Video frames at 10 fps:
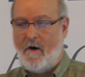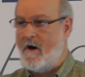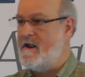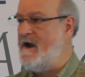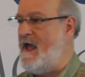
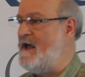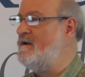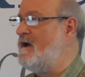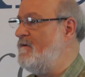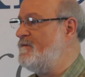Mark, and it had
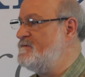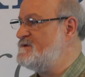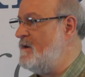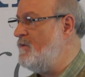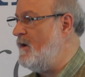to come from
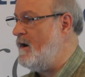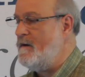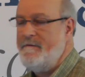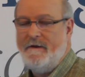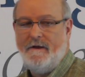
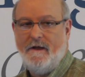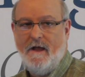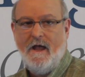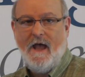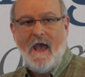somewhere.
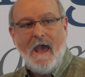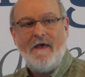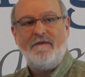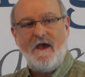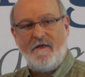
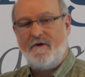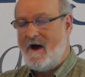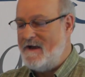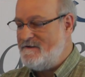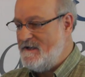And the other
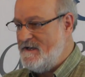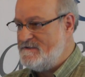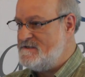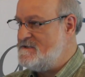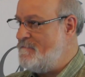idea
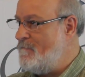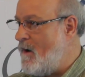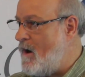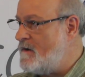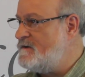is, is that
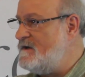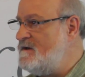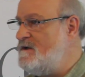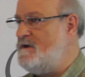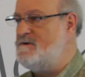Mark
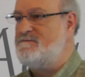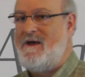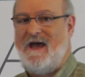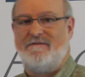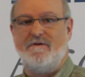didn't use
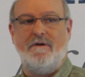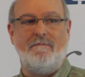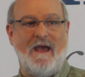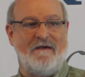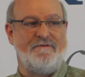Matthew and
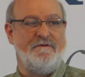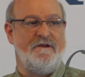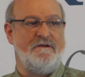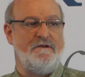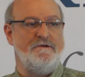Matthew
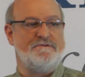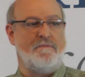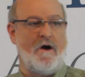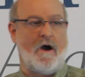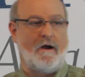didn't use
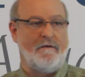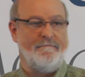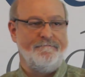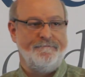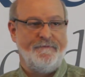Mark.
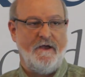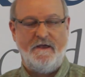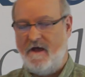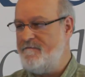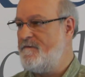
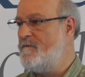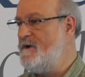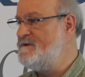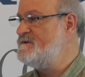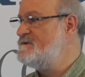Again, for
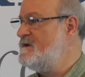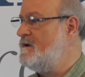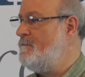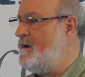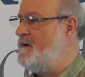reasons that
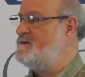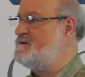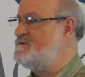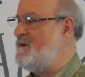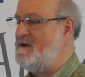
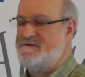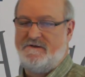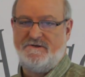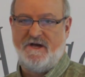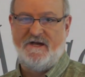comparisons might
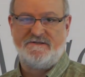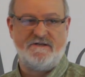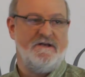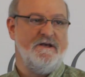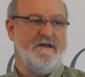
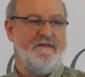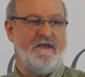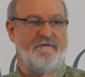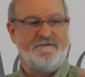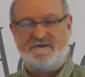suggest the
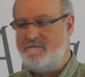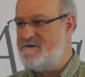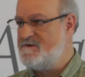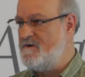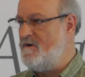infancy
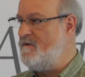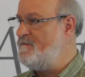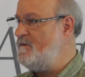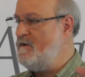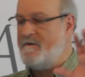material,
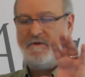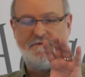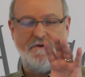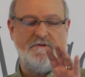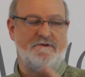if you look
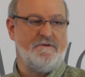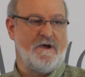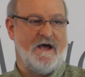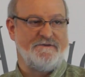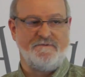between the two
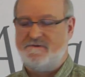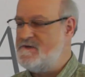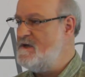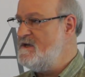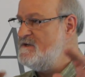
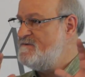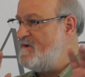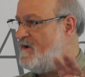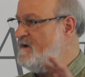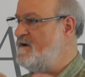Gospels, is
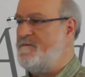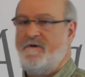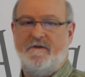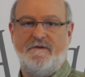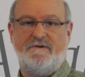very
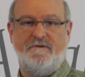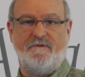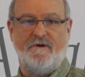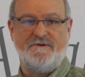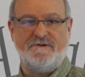different in the two
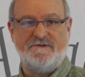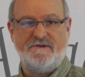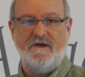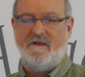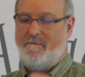
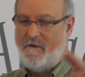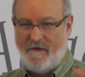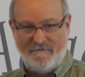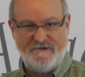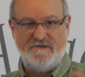versions. They both
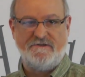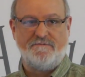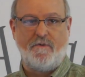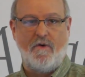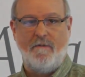have Jesus
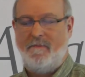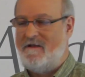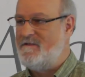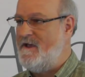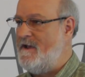born in
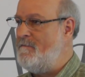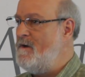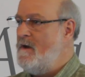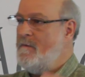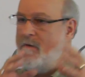Bethlehem,
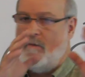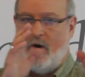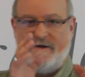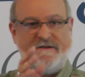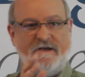but
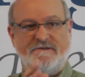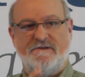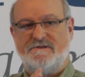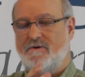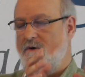one tells
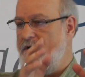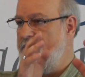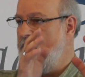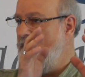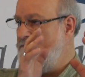the
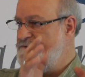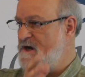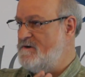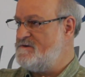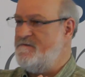story of
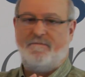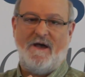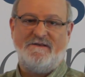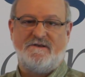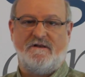Joseph,
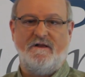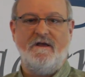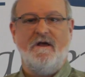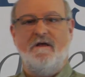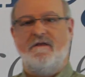basically,
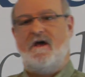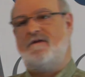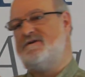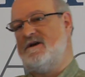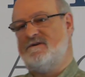the
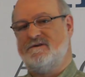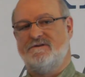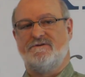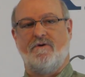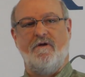other tells the
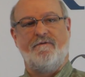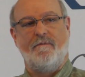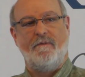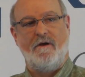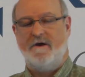story
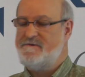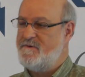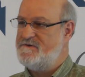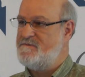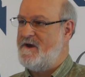from Mary's
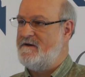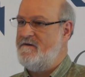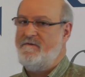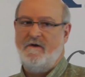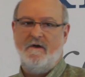
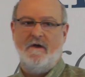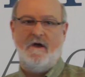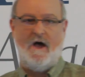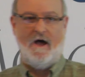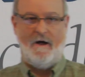perspective.
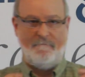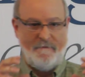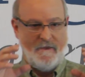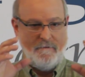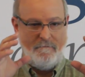Um,
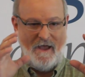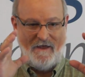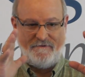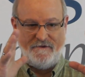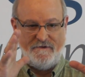
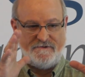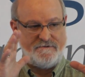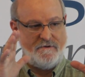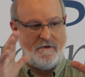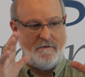Matthew's